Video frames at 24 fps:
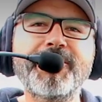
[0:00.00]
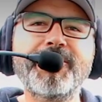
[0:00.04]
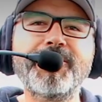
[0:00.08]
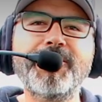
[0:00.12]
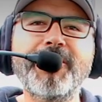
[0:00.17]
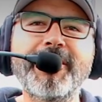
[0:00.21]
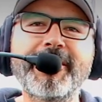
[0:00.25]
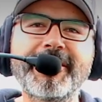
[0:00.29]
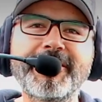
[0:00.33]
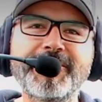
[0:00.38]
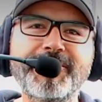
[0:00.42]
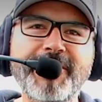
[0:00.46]

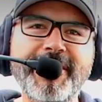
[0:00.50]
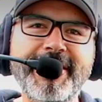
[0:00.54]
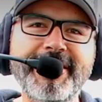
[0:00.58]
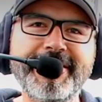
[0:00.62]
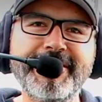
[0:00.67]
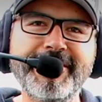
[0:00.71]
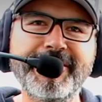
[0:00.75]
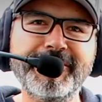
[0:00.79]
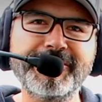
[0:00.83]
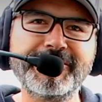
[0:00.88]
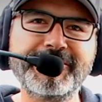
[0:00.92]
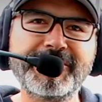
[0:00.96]
Rugged
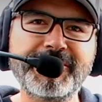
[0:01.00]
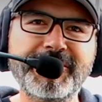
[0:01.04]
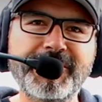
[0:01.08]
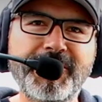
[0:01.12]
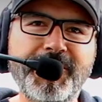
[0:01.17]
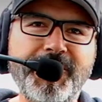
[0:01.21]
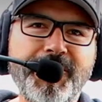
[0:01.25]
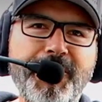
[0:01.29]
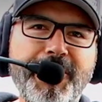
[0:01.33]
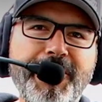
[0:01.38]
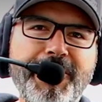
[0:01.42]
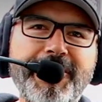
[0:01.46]
Radios,
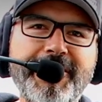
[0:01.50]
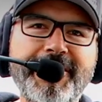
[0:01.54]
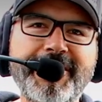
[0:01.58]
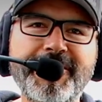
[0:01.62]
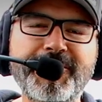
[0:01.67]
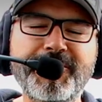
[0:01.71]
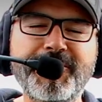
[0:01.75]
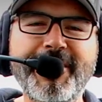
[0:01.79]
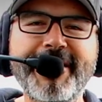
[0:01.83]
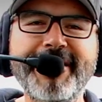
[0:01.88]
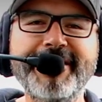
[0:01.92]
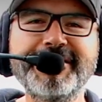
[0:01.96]
work,
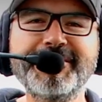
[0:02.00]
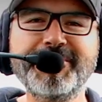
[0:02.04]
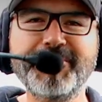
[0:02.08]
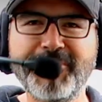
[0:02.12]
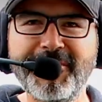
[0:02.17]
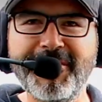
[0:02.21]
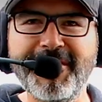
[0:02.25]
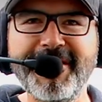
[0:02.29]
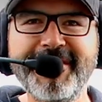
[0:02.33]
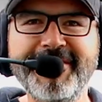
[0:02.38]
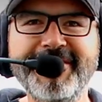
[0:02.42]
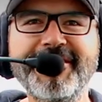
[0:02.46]
race,
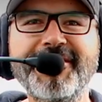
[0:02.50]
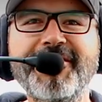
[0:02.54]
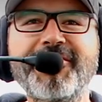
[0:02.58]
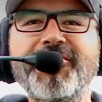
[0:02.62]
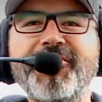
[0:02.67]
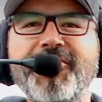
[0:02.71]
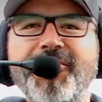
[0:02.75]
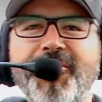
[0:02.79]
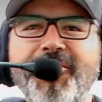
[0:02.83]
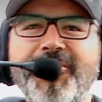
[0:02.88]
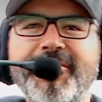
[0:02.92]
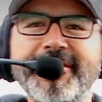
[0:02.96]
play, the
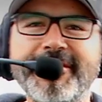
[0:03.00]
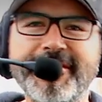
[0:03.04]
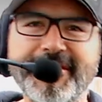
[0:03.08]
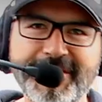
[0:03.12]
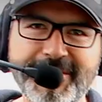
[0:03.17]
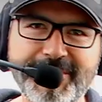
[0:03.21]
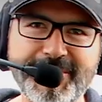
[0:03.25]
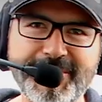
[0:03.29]
authority in